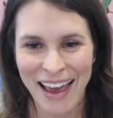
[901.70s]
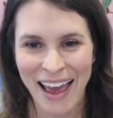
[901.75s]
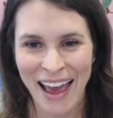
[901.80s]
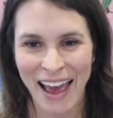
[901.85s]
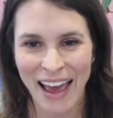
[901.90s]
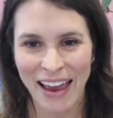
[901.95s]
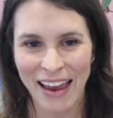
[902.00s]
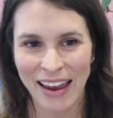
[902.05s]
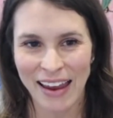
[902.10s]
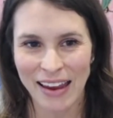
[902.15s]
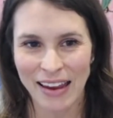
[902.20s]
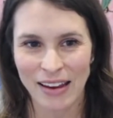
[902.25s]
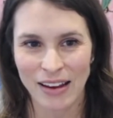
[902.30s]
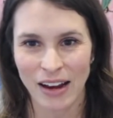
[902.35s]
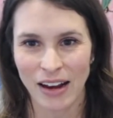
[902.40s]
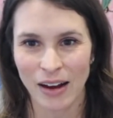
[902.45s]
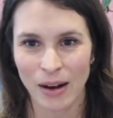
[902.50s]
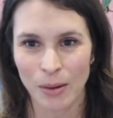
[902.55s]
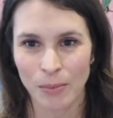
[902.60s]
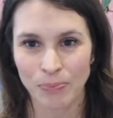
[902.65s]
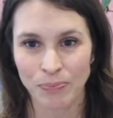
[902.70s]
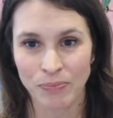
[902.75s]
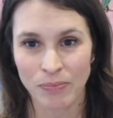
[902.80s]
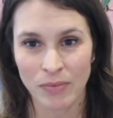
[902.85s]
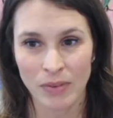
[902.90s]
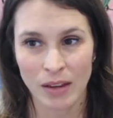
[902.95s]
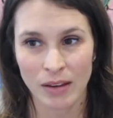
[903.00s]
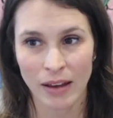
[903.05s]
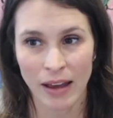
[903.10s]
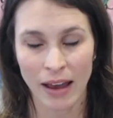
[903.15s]
a
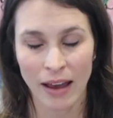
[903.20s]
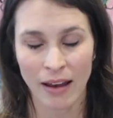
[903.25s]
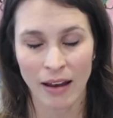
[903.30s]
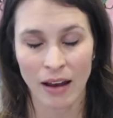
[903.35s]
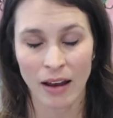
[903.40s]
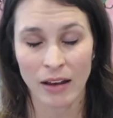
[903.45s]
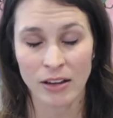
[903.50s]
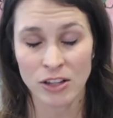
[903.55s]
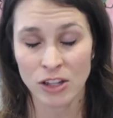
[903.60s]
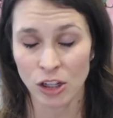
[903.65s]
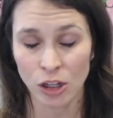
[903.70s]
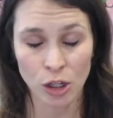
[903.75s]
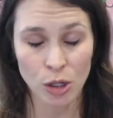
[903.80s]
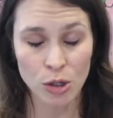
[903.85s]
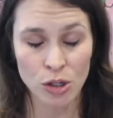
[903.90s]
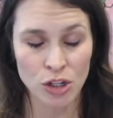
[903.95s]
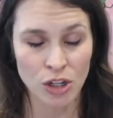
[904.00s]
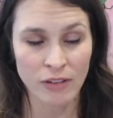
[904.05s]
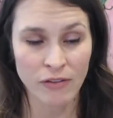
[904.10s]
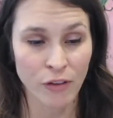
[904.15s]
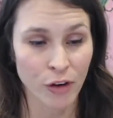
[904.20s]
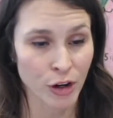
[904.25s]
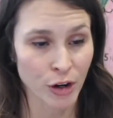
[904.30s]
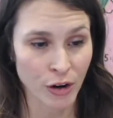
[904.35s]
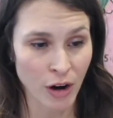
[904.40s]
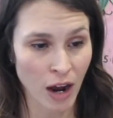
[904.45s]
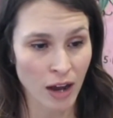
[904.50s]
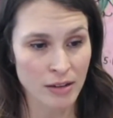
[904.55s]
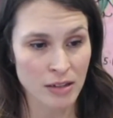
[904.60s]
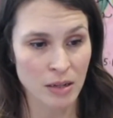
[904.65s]
solution for your
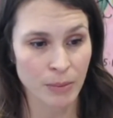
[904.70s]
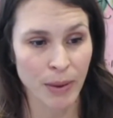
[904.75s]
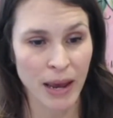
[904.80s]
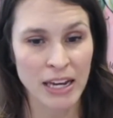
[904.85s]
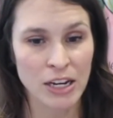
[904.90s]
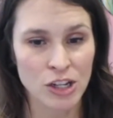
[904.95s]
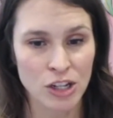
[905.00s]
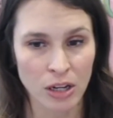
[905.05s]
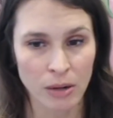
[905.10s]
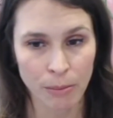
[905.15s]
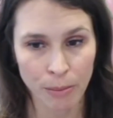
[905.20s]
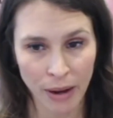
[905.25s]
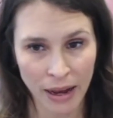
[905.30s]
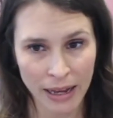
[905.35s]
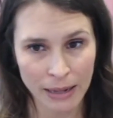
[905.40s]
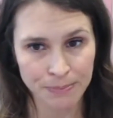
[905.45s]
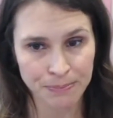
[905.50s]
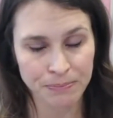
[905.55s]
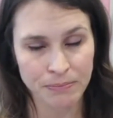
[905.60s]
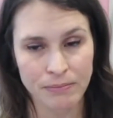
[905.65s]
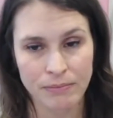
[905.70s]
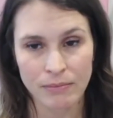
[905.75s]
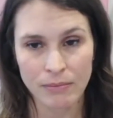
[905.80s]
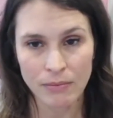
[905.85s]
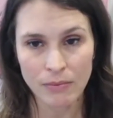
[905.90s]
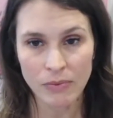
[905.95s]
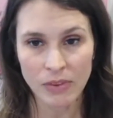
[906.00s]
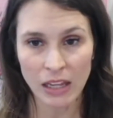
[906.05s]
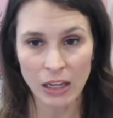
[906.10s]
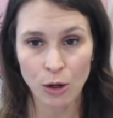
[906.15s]
constipation, but
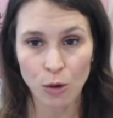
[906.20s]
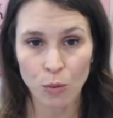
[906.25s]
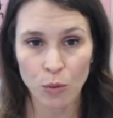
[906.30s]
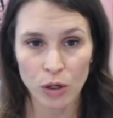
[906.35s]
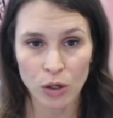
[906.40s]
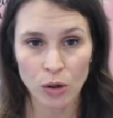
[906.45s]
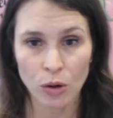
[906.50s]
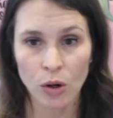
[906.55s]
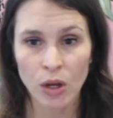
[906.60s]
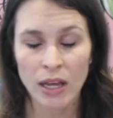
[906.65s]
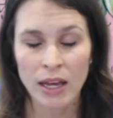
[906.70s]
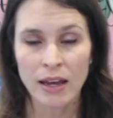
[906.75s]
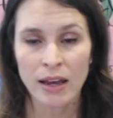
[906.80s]
it will